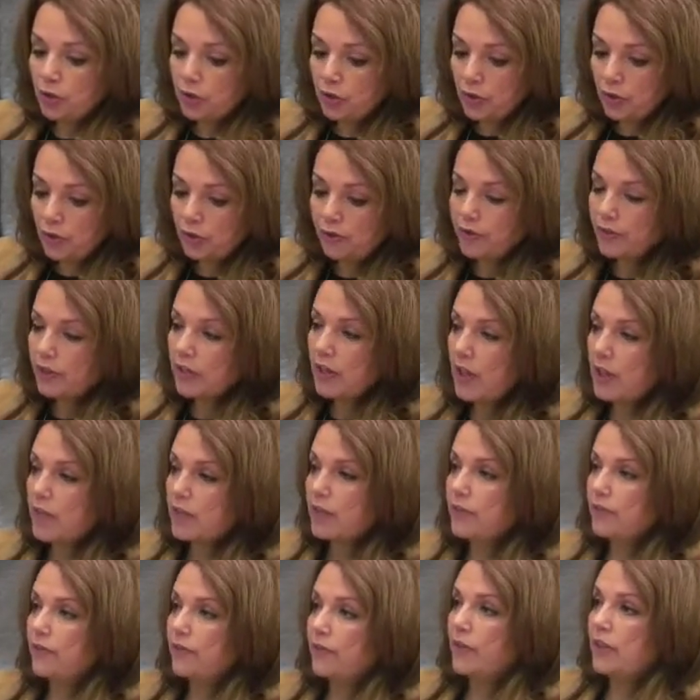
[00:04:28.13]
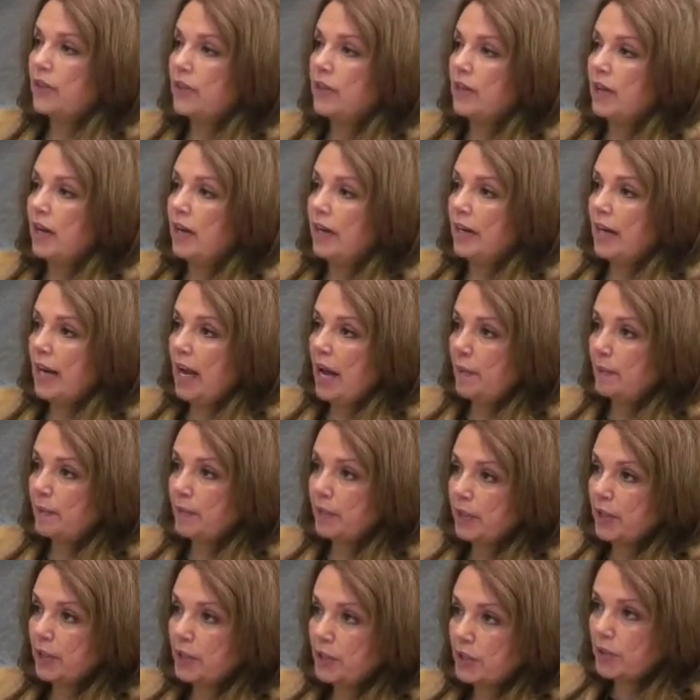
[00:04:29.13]
your philosophy on
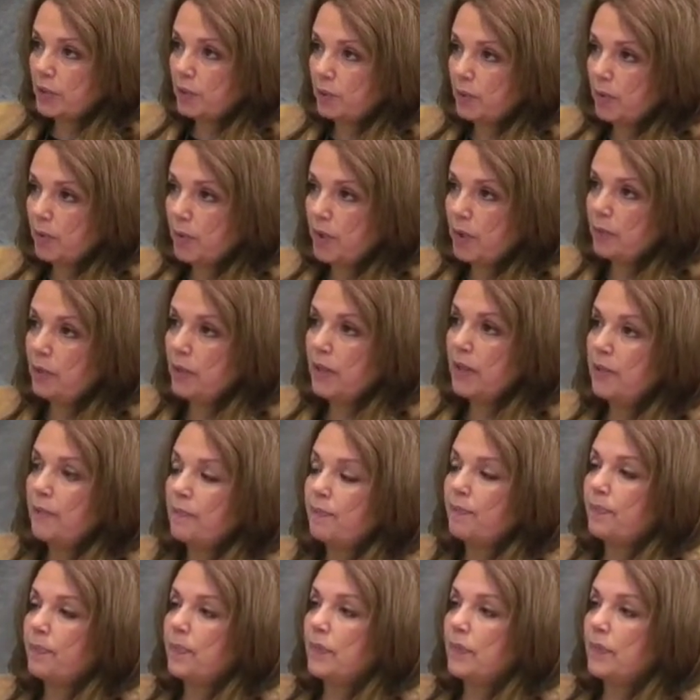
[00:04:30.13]
application deployment,